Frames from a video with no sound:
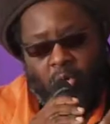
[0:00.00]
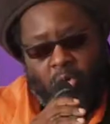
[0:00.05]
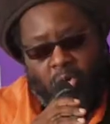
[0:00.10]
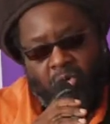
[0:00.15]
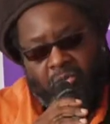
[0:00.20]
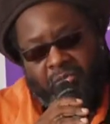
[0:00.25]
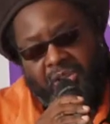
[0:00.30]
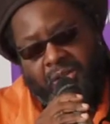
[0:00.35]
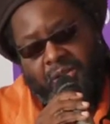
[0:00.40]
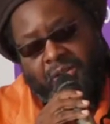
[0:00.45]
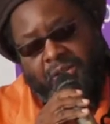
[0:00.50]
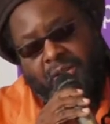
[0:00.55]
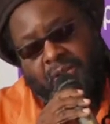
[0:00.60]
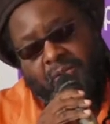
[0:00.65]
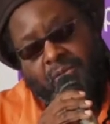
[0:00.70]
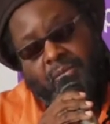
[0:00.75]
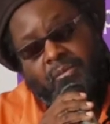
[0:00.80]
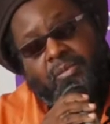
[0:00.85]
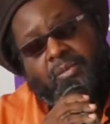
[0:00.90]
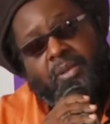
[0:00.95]
COVID
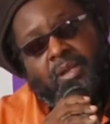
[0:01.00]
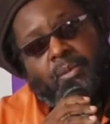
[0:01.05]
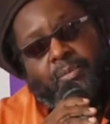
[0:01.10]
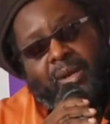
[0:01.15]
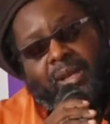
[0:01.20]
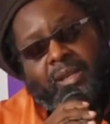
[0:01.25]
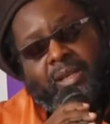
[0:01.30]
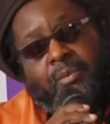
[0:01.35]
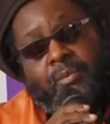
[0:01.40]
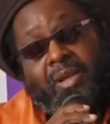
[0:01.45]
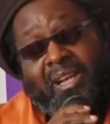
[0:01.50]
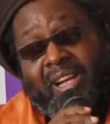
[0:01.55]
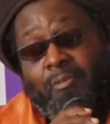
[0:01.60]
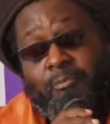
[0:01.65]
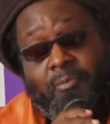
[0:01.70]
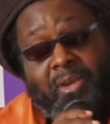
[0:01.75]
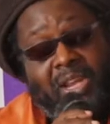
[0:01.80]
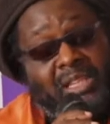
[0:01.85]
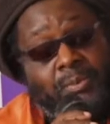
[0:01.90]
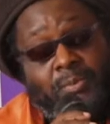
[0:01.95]
pandemic, I've
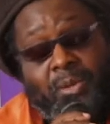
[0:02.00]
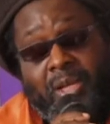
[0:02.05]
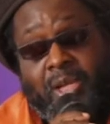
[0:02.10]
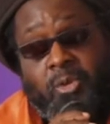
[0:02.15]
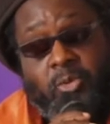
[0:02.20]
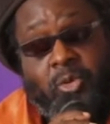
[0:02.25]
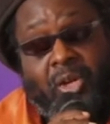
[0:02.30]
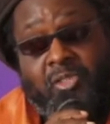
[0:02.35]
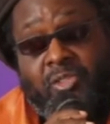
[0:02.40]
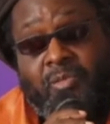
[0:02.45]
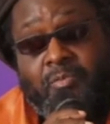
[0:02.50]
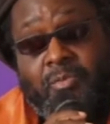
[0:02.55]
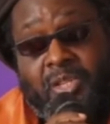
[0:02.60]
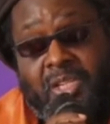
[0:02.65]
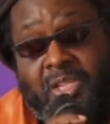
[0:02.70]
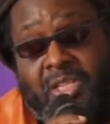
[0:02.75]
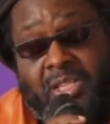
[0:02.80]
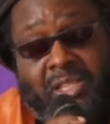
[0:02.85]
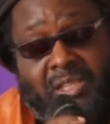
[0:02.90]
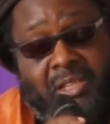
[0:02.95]
been speaking to a lot of
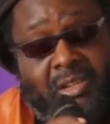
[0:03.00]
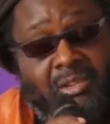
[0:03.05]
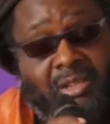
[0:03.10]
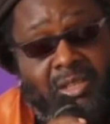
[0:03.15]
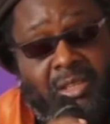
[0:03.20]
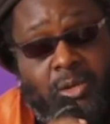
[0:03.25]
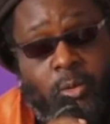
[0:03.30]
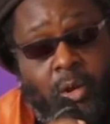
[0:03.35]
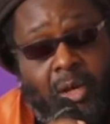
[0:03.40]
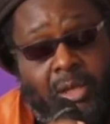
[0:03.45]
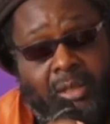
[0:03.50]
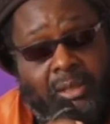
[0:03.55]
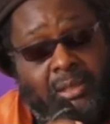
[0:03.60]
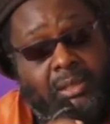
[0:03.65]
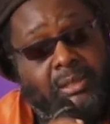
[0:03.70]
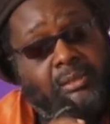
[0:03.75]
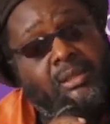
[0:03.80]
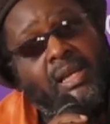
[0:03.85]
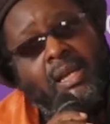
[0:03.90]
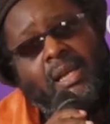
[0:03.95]
musicians around the world.
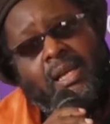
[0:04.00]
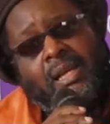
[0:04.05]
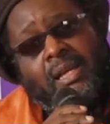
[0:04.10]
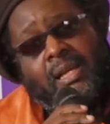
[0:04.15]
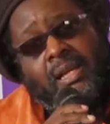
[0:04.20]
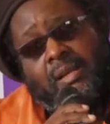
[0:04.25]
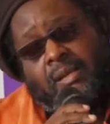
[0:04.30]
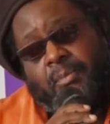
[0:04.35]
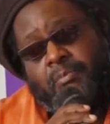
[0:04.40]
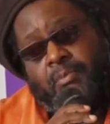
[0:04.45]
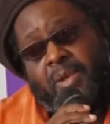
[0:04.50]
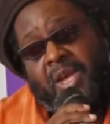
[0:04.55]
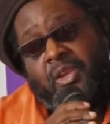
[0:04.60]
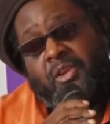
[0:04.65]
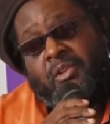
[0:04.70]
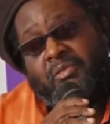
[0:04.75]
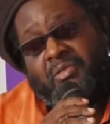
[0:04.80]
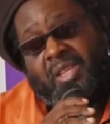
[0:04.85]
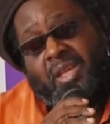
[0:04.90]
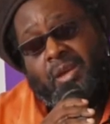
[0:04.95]
Many
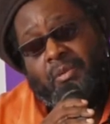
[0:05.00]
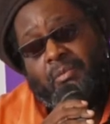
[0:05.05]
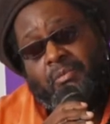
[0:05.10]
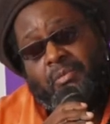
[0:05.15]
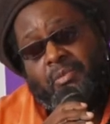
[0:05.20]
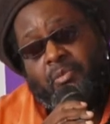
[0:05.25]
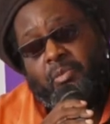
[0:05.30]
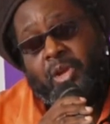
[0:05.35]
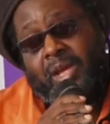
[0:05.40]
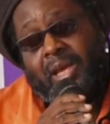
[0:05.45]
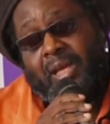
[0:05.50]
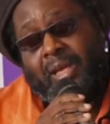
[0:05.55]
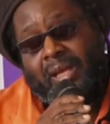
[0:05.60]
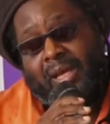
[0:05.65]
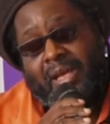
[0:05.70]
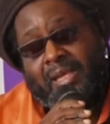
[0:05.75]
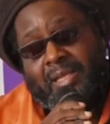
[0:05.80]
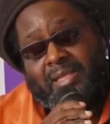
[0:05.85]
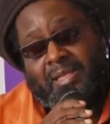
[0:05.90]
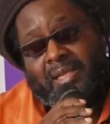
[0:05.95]
of them
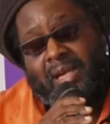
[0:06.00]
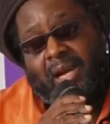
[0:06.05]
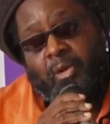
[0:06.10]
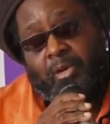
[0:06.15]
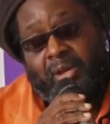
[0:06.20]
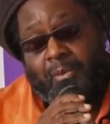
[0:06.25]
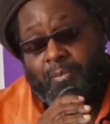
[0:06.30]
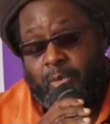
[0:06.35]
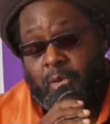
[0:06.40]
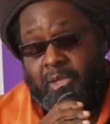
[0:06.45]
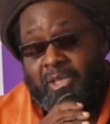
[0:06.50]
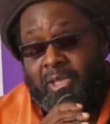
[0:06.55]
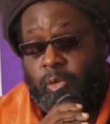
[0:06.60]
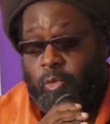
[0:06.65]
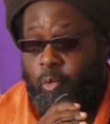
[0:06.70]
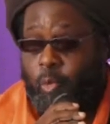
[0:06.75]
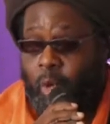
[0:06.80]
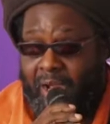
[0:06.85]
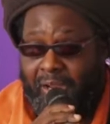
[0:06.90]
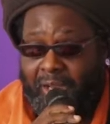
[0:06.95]
realized how important,
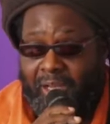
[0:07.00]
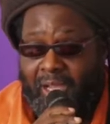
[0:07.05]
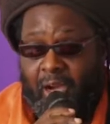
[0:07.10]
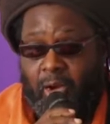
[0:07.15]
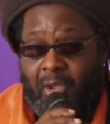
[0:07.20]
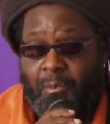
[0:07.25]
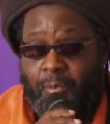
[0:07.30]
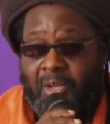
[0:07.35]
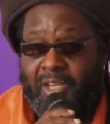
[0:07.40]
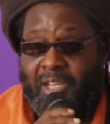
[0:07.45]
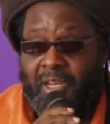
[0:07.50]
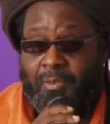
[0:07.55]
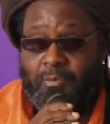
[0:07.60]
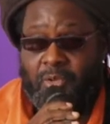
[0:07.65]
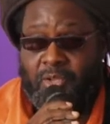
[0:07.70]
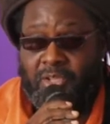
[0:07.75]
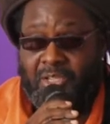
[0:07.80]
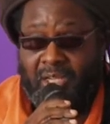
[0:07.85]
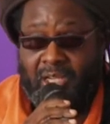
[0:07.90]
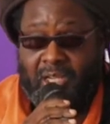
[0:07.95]
one, how important
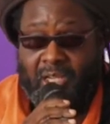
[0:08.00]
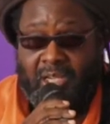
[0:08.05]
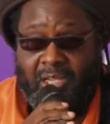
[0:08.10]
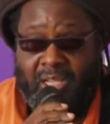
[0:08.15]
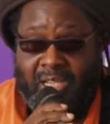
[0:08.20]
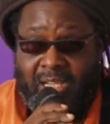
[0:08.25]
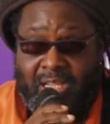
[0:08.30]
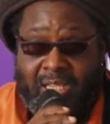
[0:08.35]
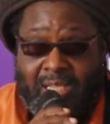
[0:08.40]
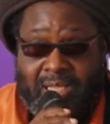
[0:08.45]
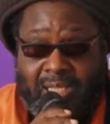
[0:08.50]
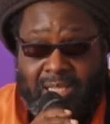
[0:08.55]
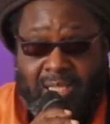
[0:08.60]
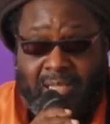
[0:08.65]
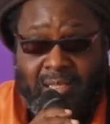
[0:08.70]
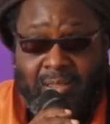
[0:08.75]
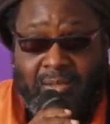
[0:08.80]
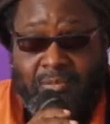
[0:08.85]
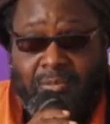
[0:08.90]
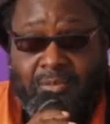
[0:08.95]
music is,
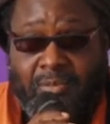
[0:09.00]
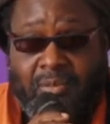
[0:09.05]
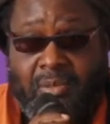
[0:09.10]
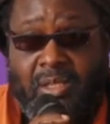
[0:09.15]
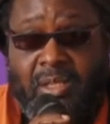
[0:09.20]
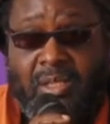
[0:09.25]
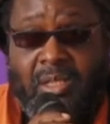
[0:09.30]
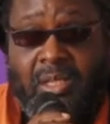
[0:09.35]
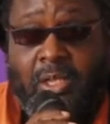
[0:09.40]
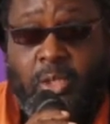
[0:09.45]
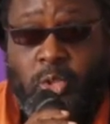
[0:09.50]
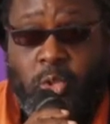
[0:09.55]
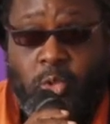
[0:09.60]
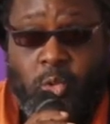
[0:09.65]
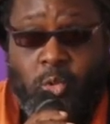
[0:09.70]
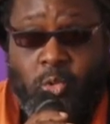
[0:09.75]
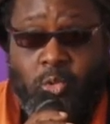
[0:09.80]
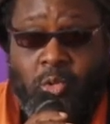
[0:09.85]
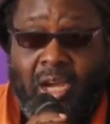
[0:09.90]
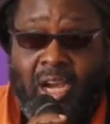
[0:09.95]

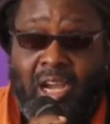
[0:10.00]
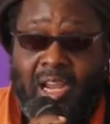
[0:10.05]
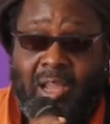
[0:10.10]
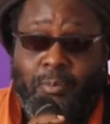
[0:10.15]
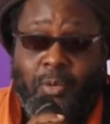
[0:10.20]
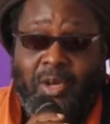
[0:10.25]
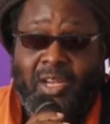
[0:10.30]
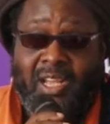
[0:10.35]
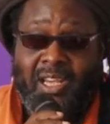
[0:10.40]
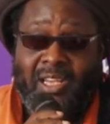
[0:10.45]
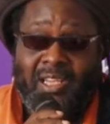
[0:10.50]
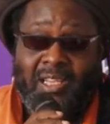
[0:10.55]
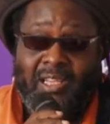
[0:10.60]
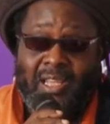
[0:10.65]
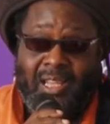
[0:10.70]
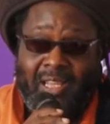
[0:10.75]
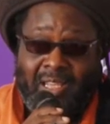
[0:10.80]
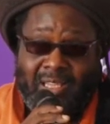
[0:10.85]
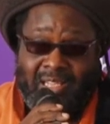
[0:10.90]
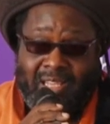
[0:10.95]
two, how important
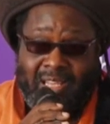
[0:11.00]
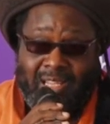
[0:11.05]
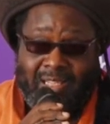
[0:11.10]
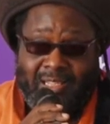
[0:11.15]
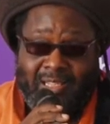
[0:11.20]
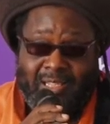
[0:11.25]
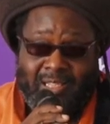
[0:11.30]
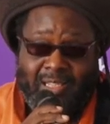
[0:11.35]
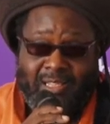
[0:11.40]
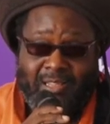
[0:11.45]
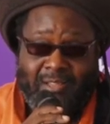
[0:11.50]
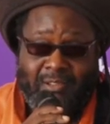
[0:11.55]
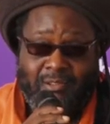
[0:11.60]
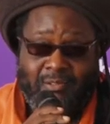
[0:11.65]
it is